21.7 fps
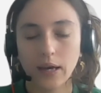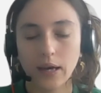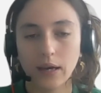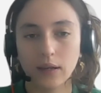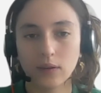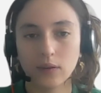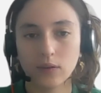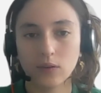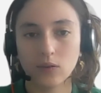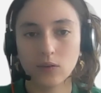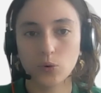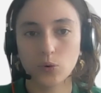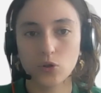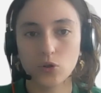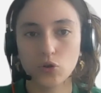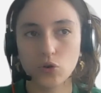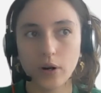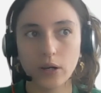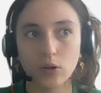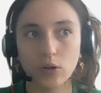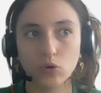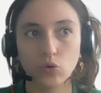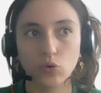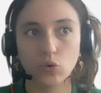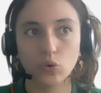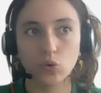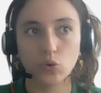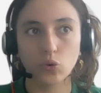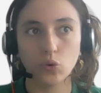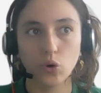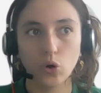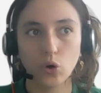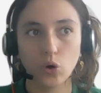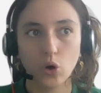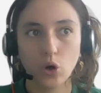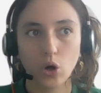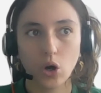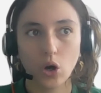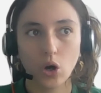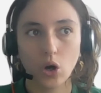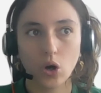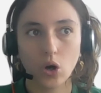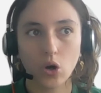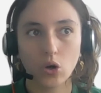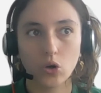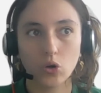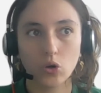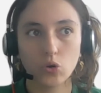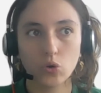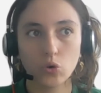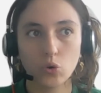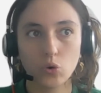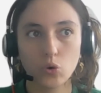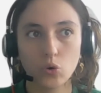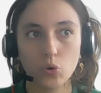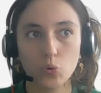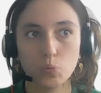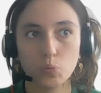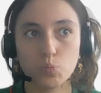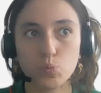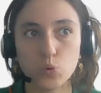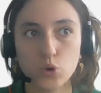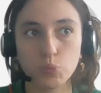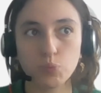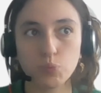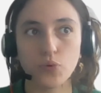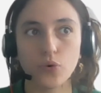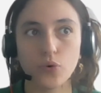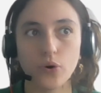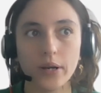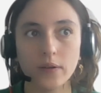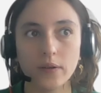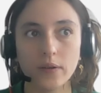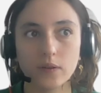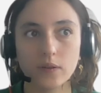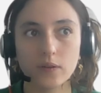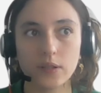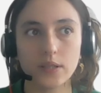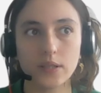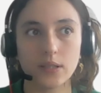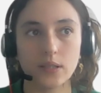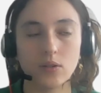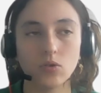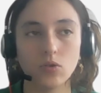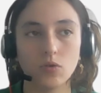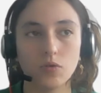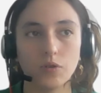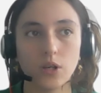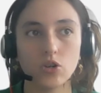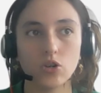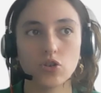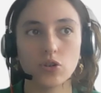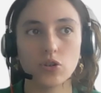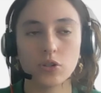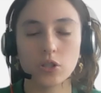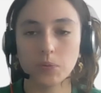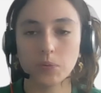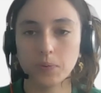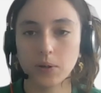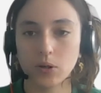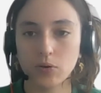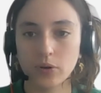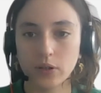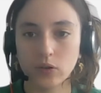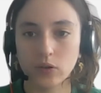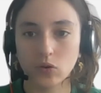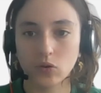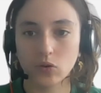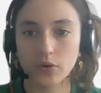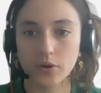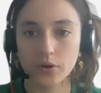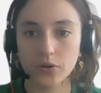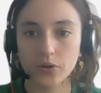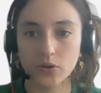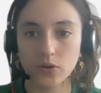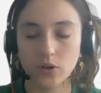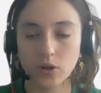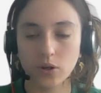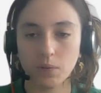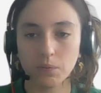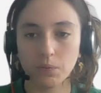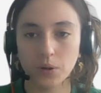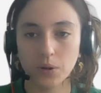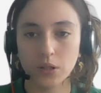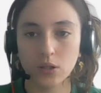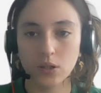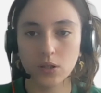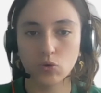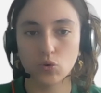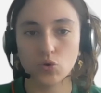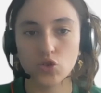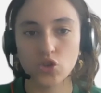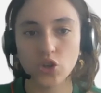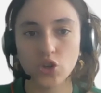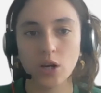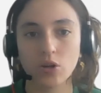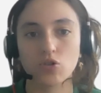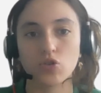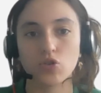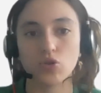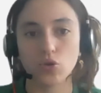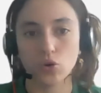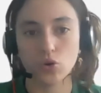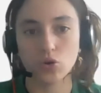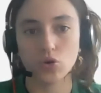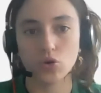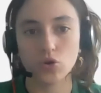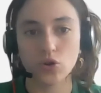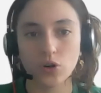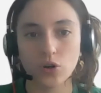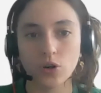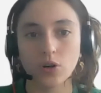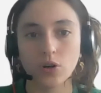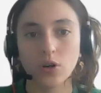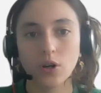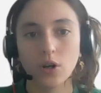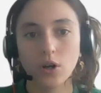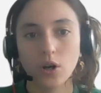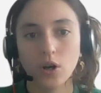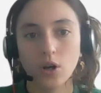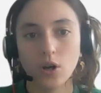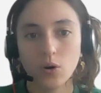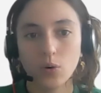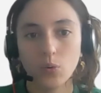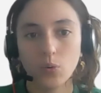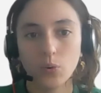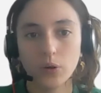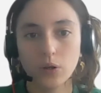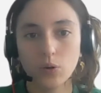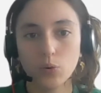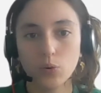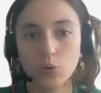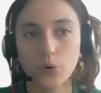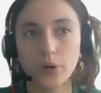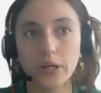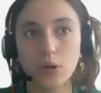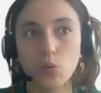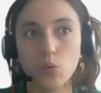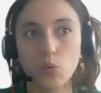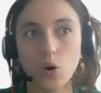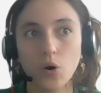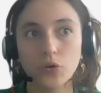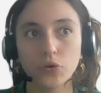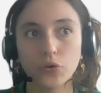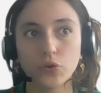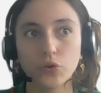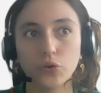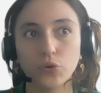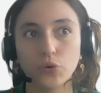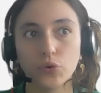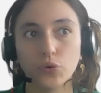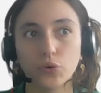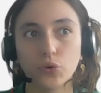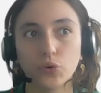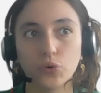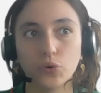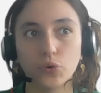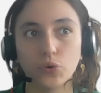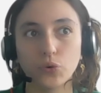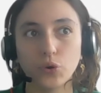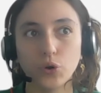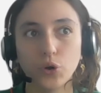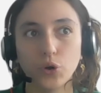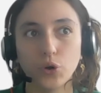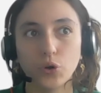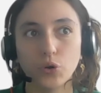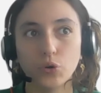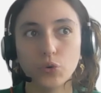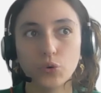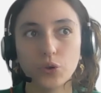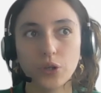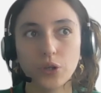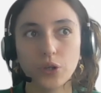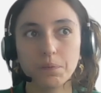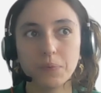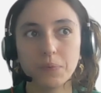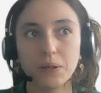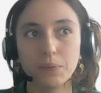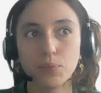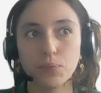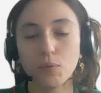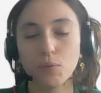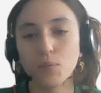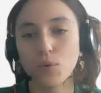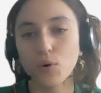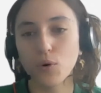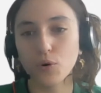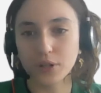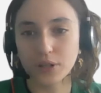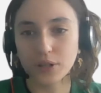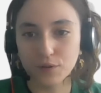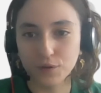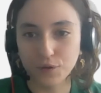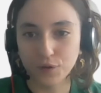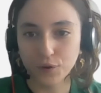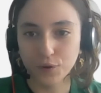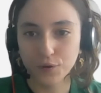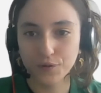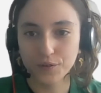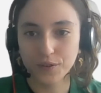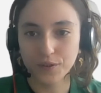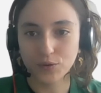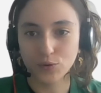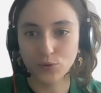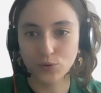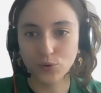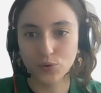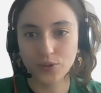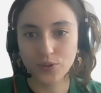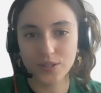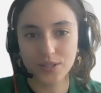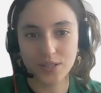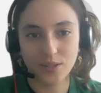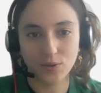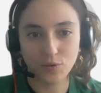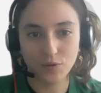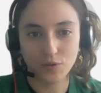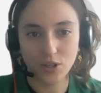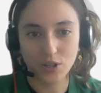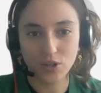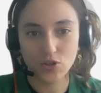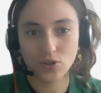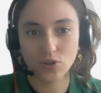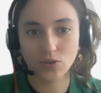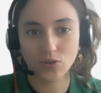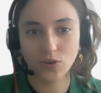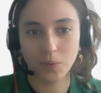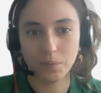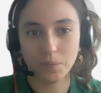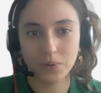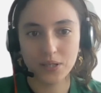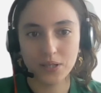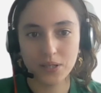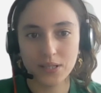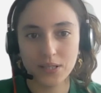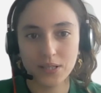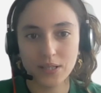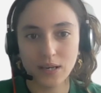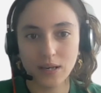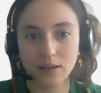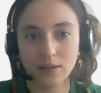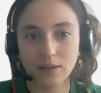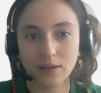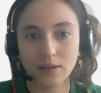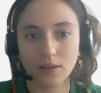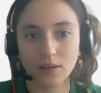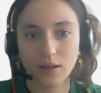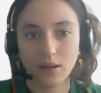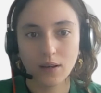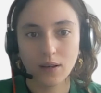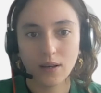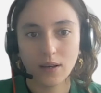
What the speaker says: and we're trying to, spread this innovation spirit across the company to change the culture. We really want to get people more involved into these innovation topics, and